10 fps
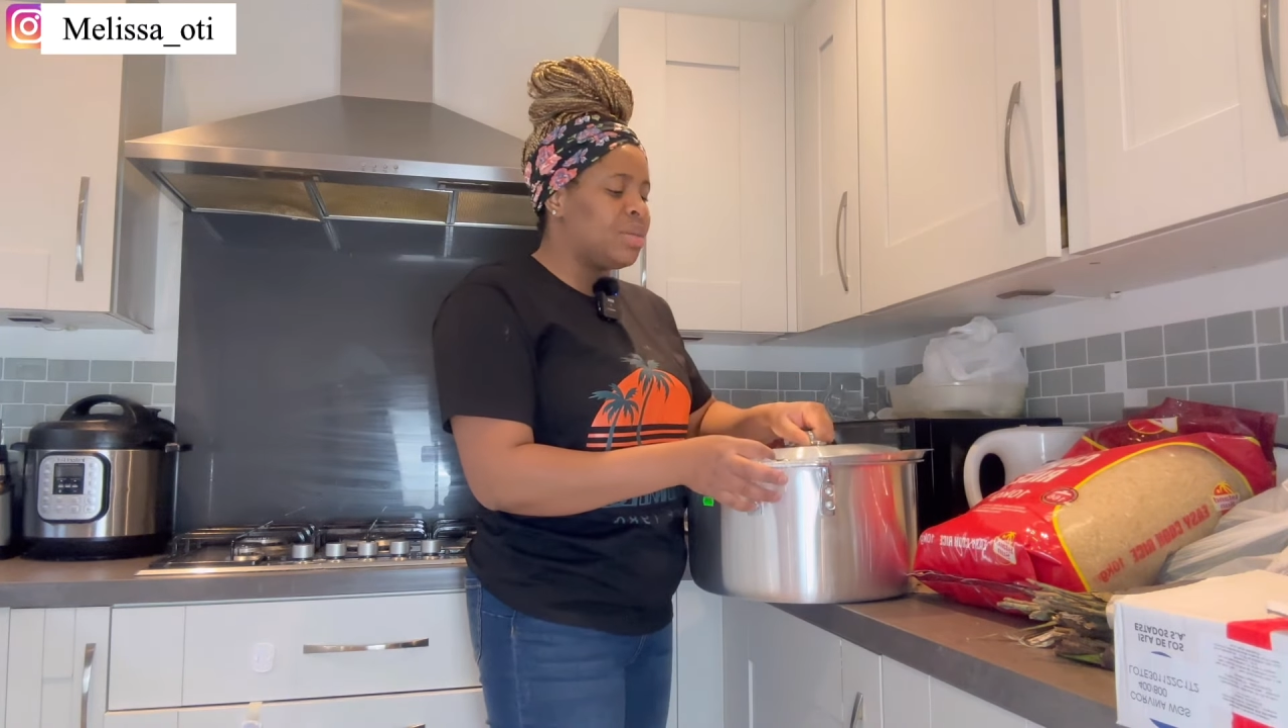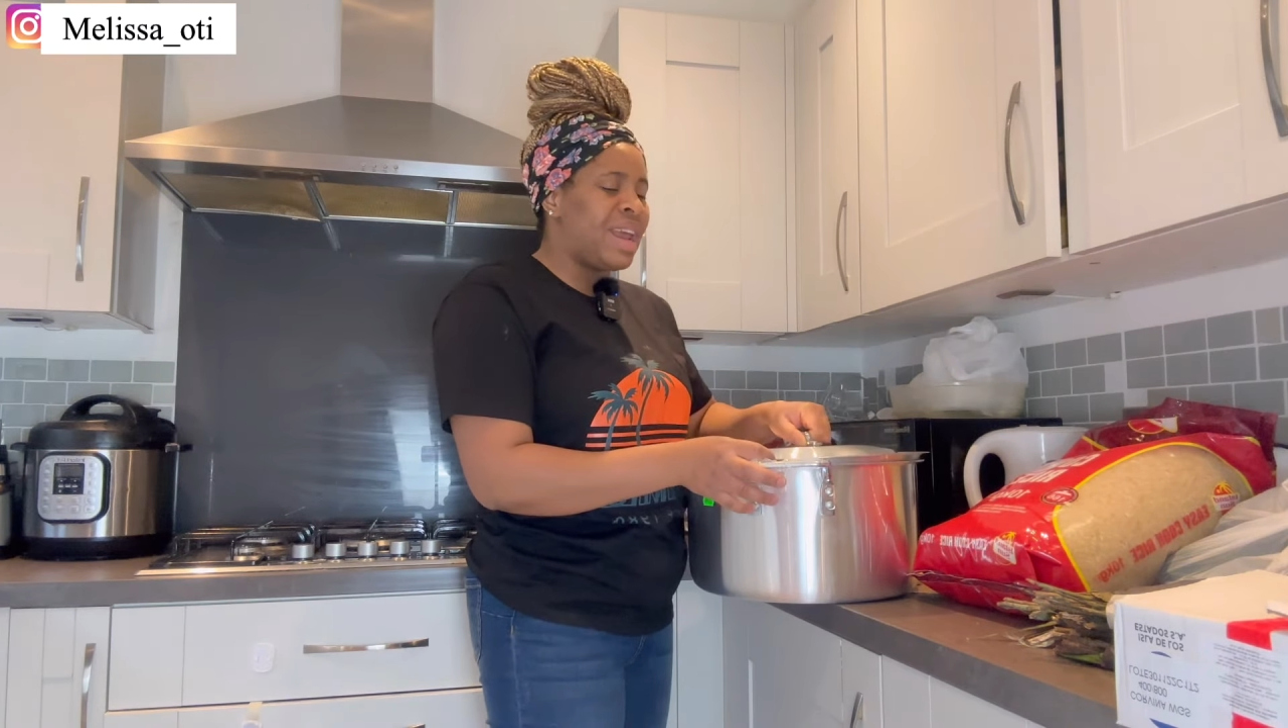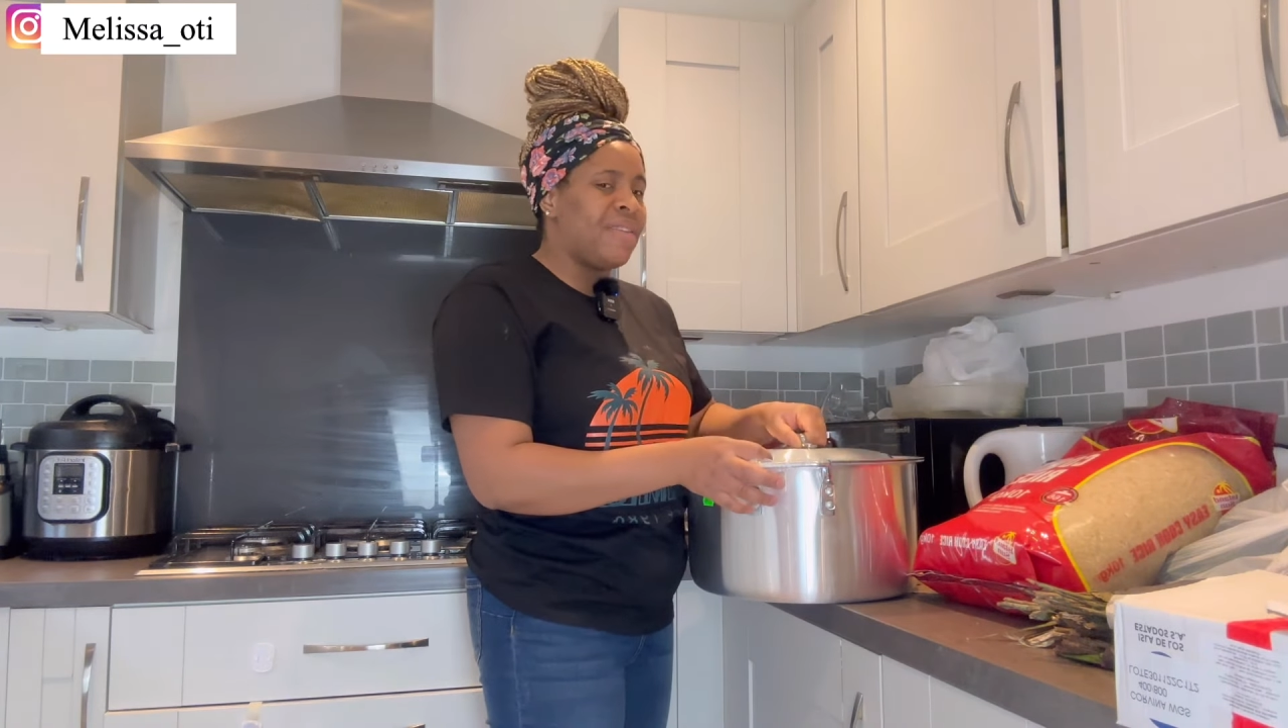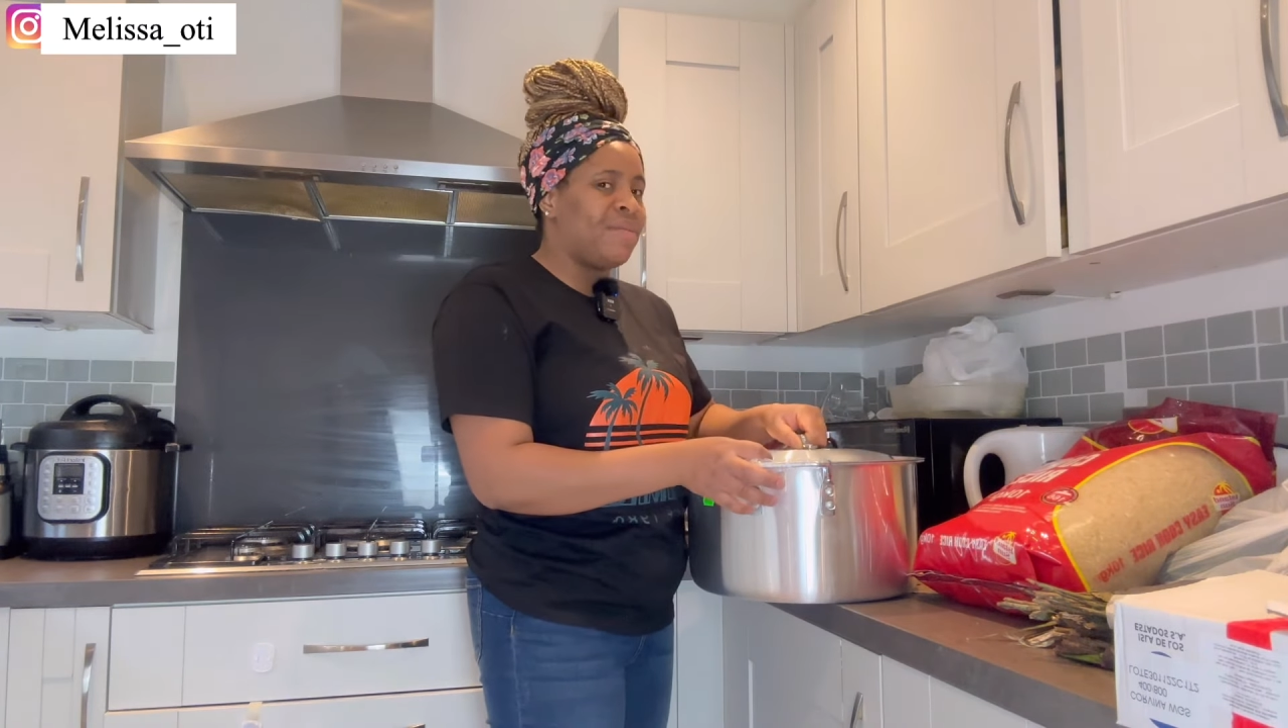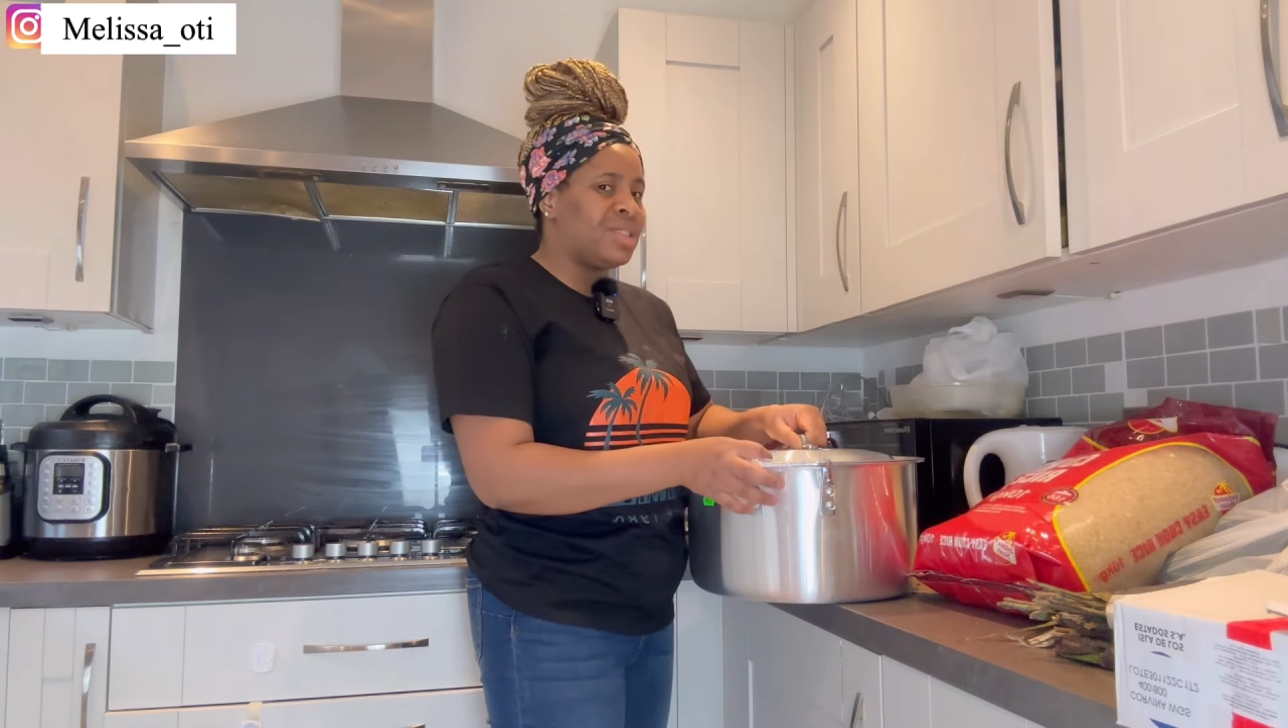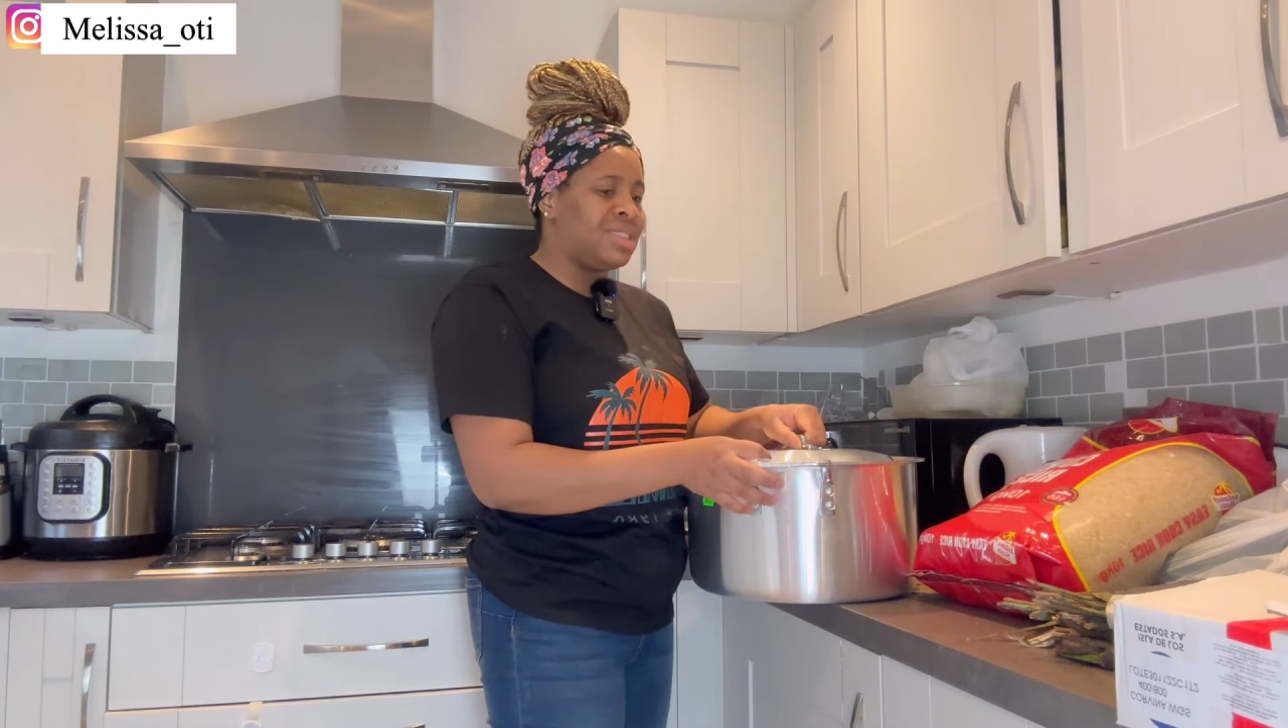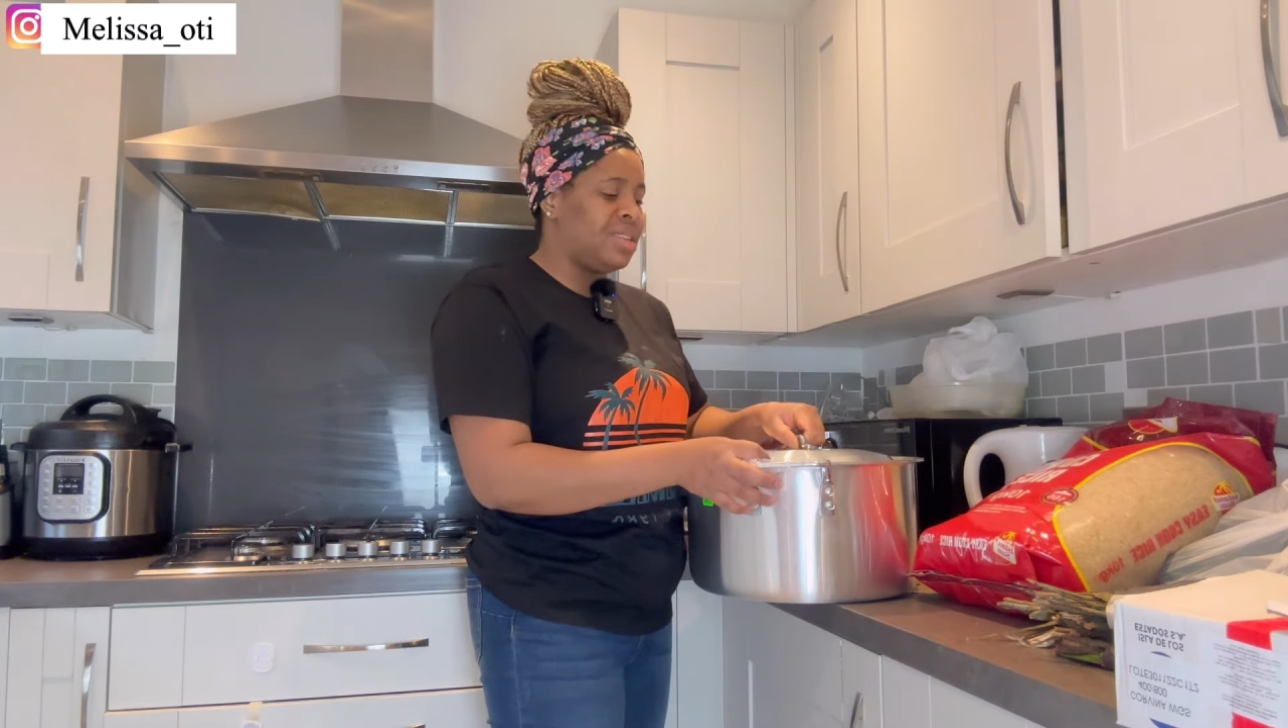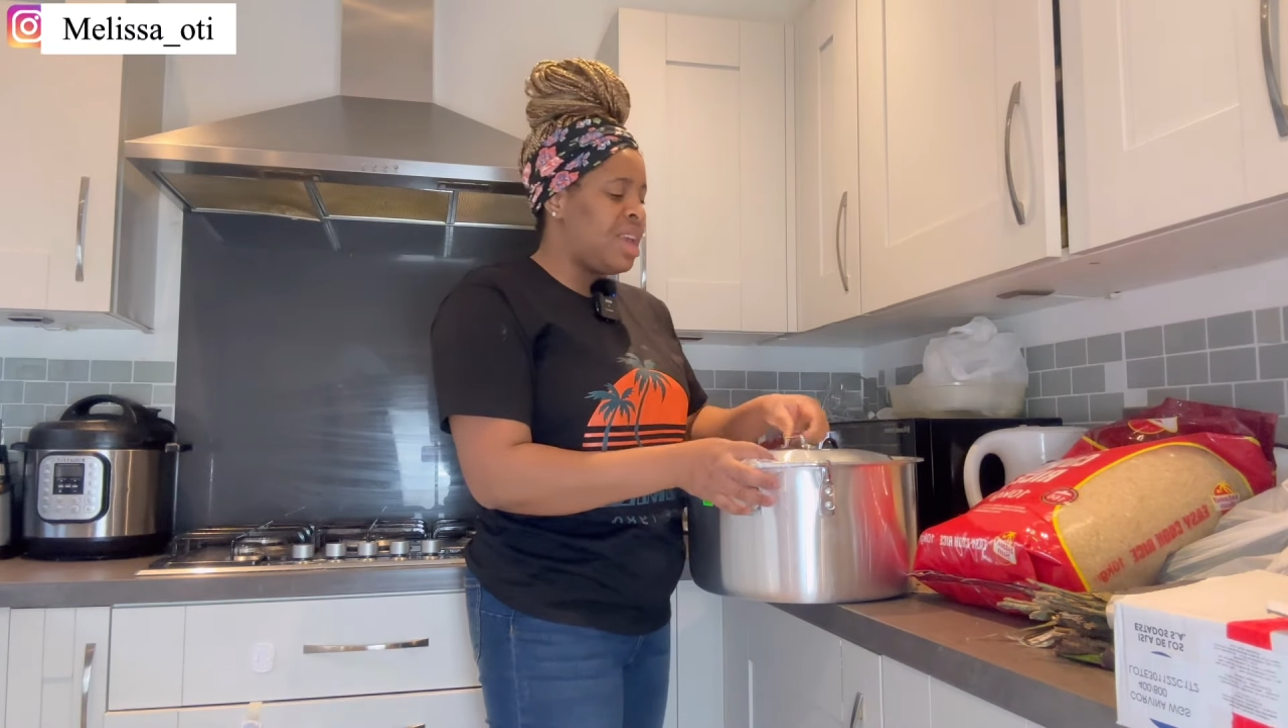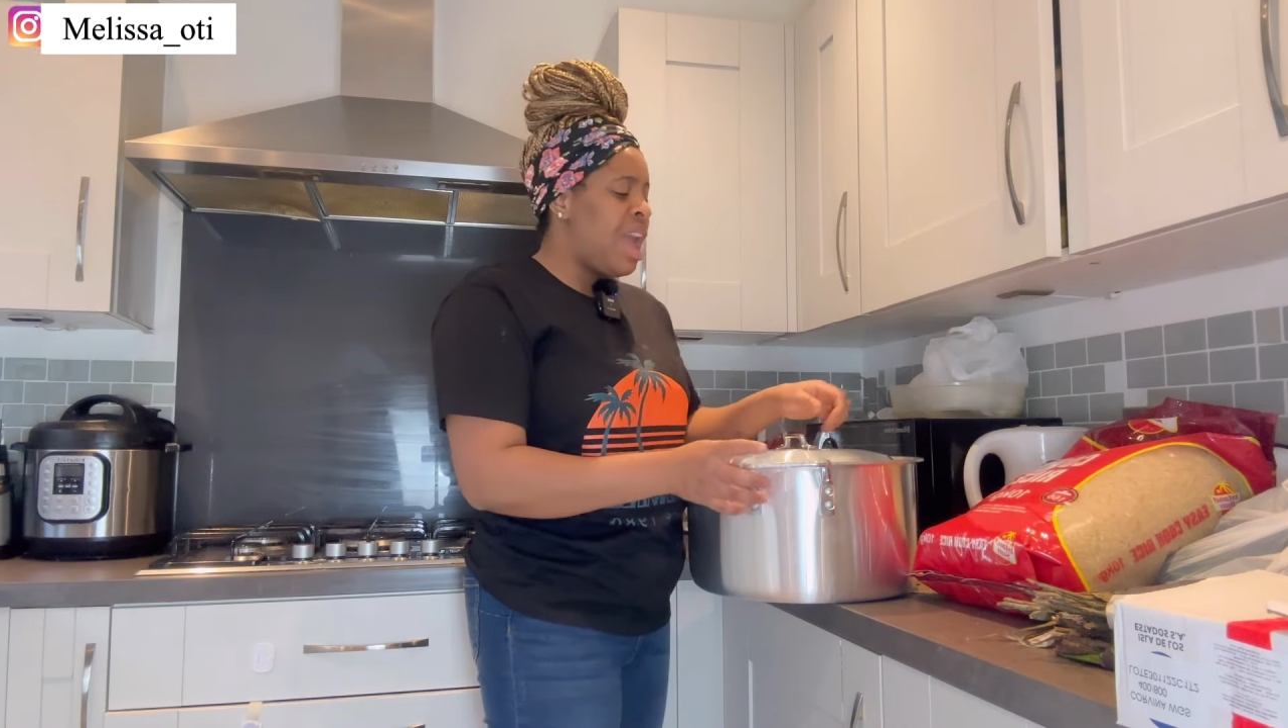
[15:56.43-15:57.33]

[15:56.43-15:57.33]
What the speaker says: to be like 40